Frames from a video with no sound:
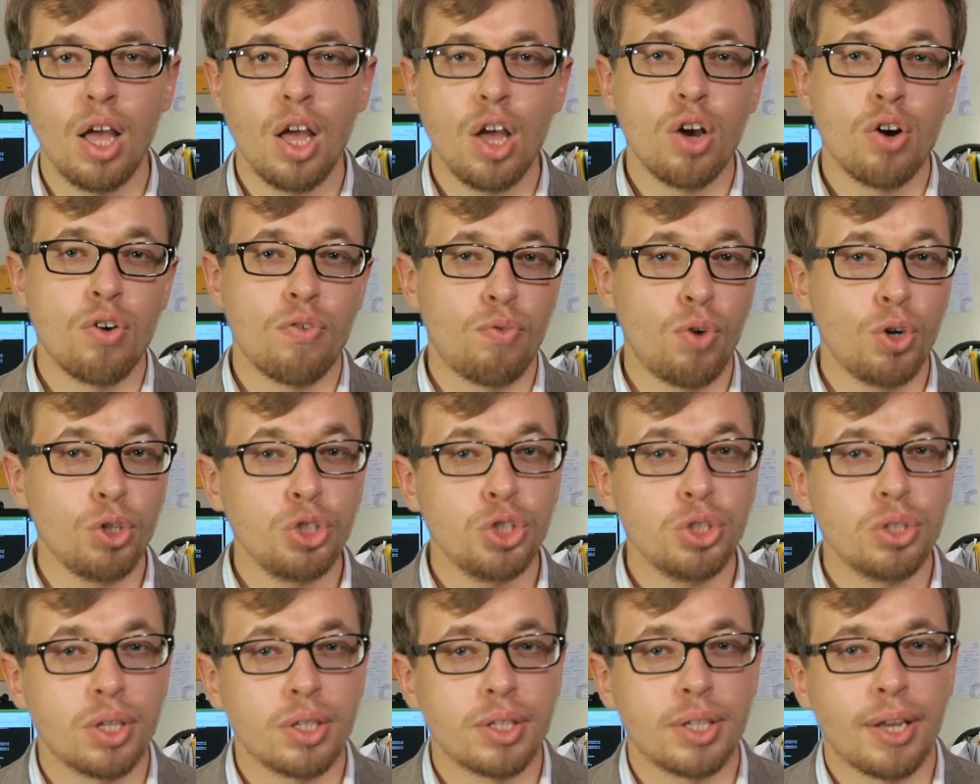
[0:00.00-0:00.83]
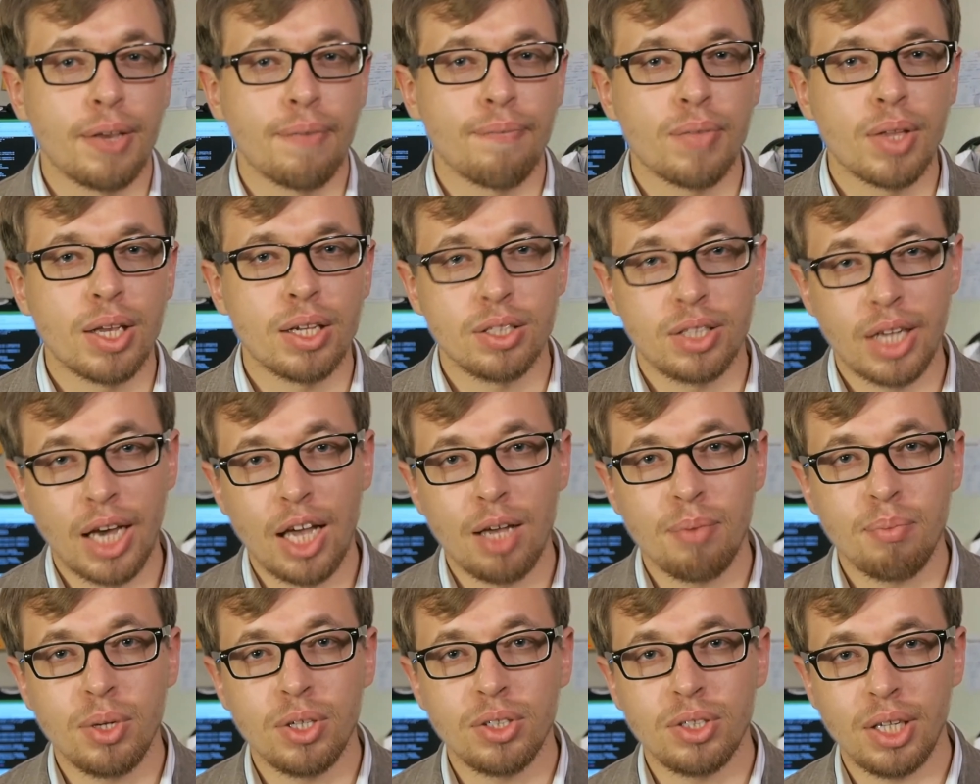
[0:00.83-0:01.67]
Fortunately,
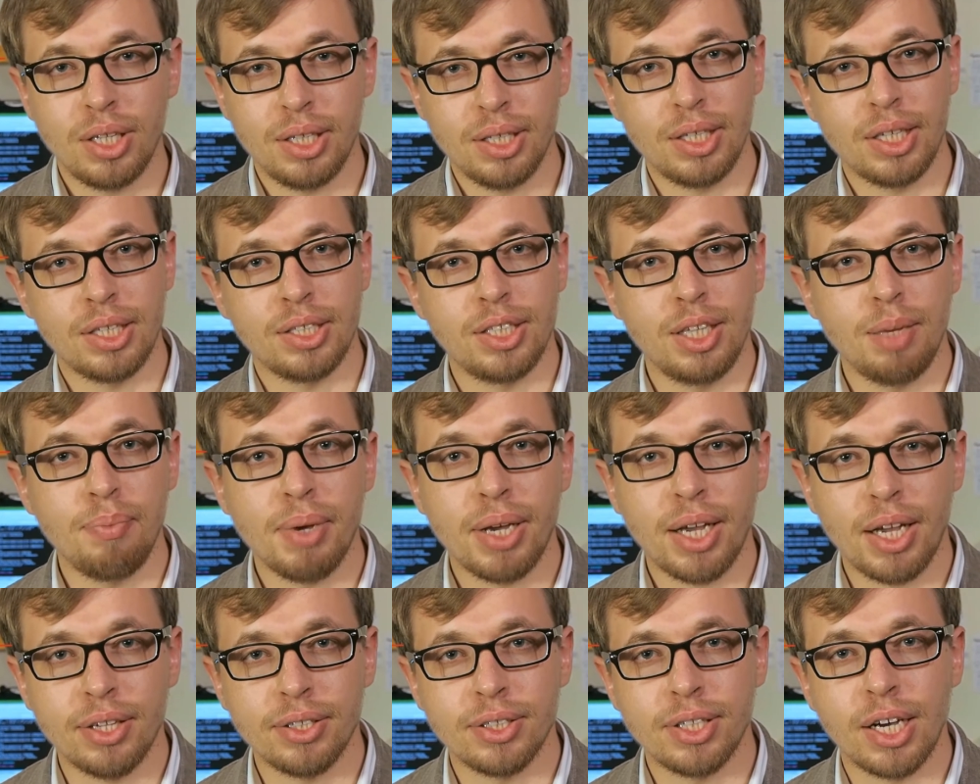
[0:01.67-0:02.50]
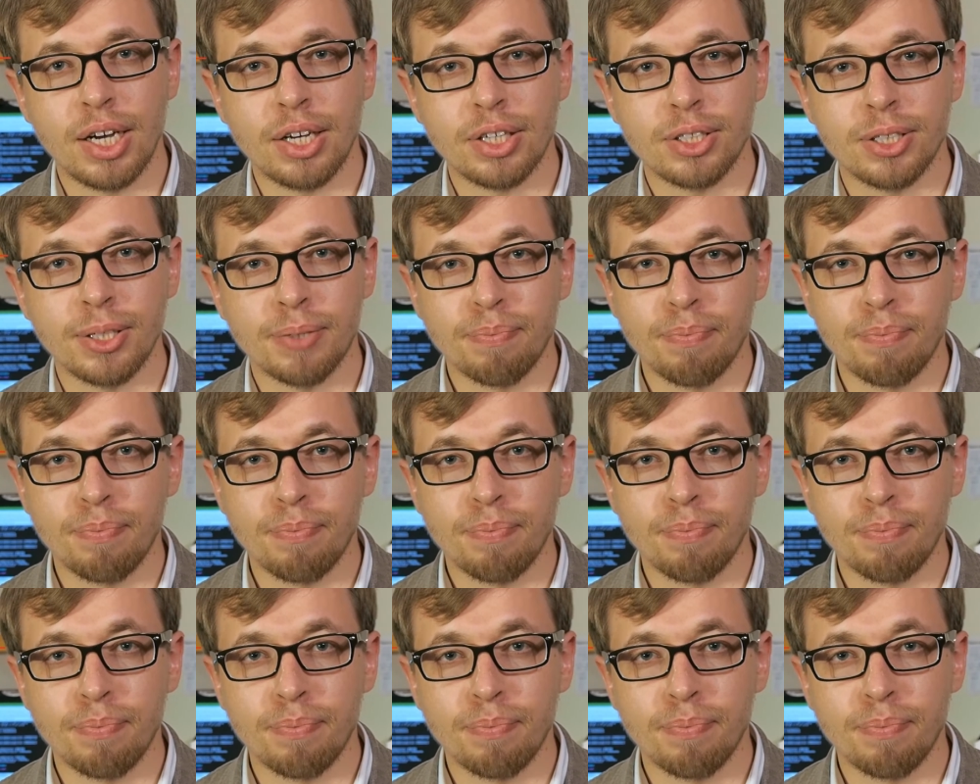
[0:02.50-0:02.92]
diamond is a semiconductor,